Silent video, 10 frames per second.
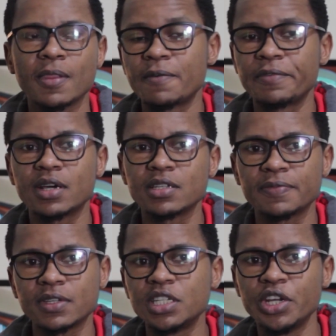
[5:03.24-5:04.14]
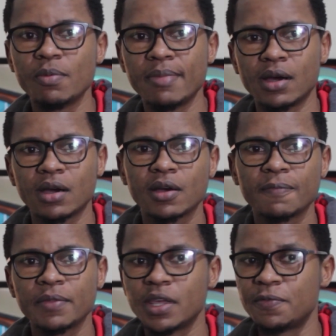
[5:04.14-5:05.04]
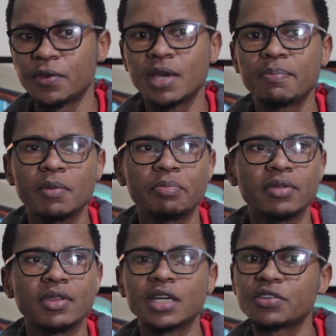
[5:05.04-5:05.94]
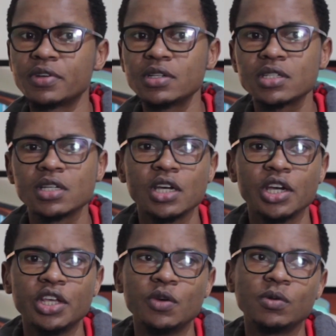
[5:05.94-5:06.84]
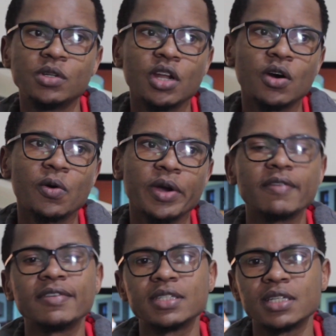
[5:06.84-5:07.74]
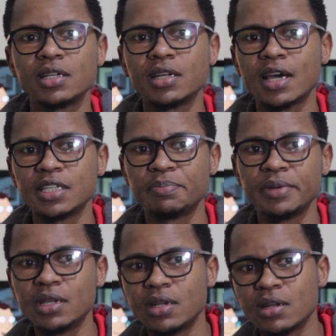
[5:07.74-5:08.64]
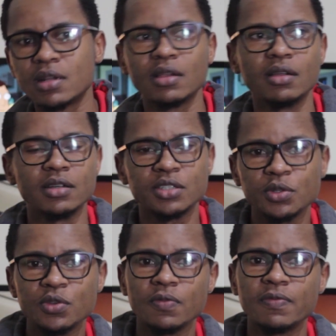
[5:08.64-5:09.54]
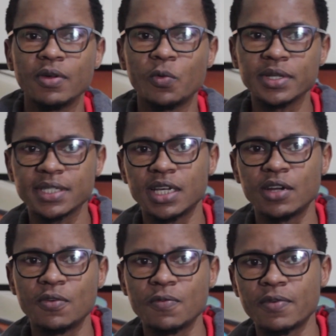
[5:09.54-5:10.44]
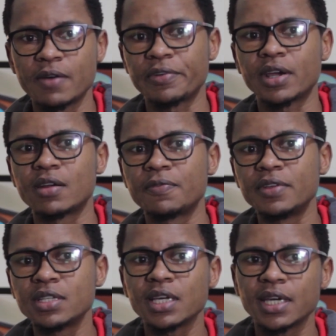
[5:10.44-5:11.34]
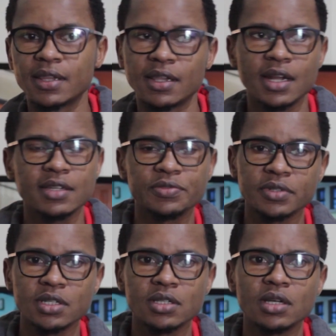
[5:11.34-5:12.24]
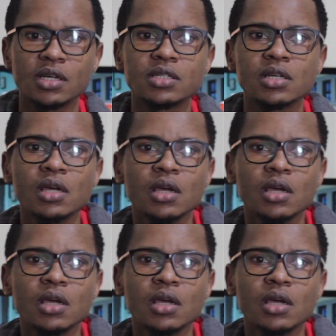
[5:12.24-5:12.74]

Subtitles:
Africa's first neobank. If you keep up with tech trends, you will know EverSend has been sort of the whiz kid of African fintech in the last recent years.